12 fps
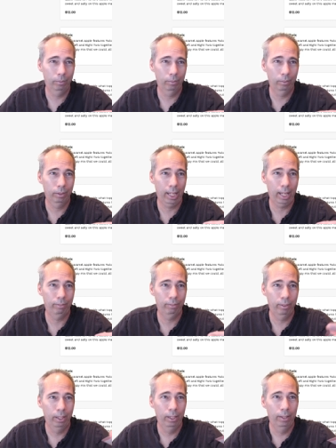Have
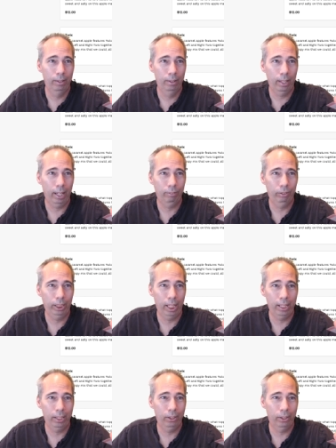have
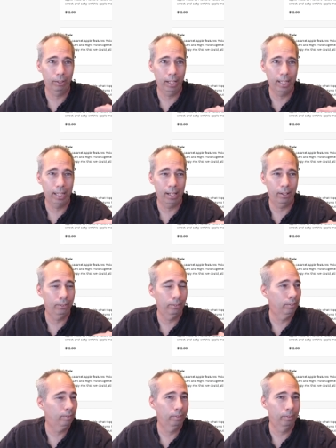Shannon do it right now
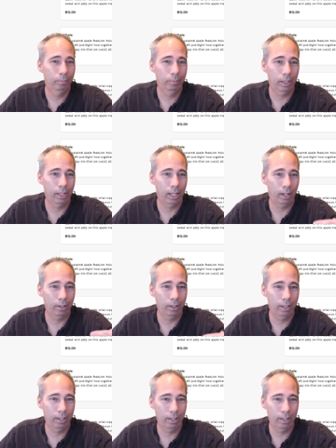and I'll,
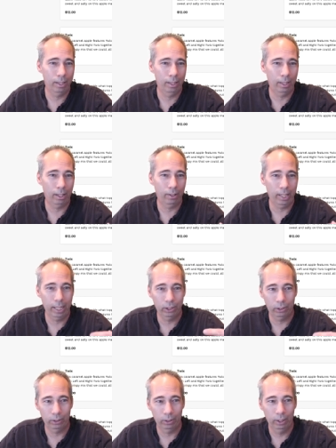and then I'll
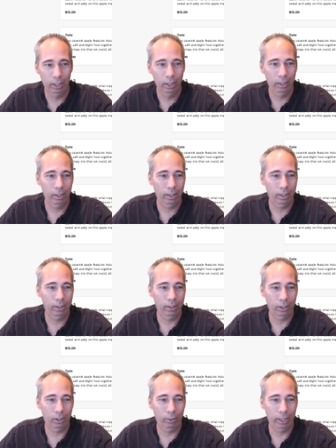answer the
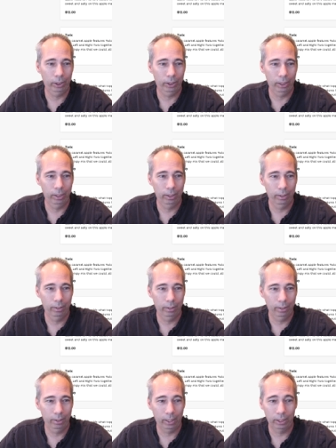question
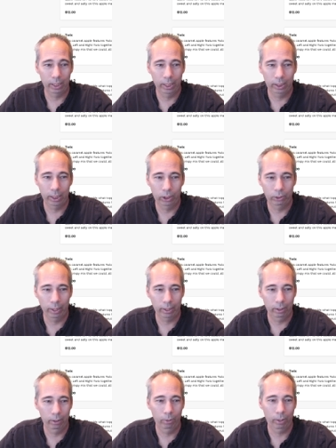because it's a
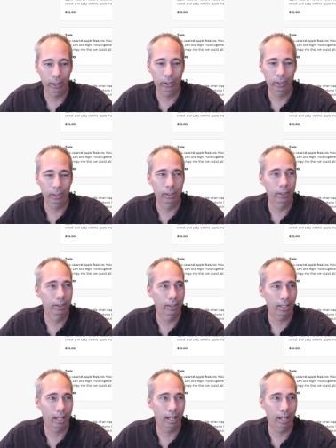trick question.
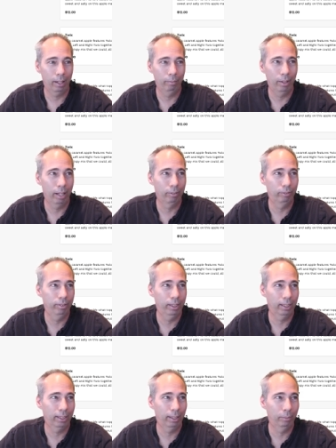I, I, have a
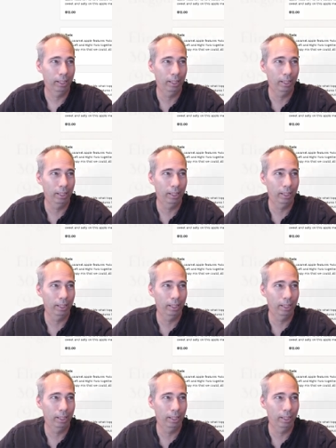feeling I'm getting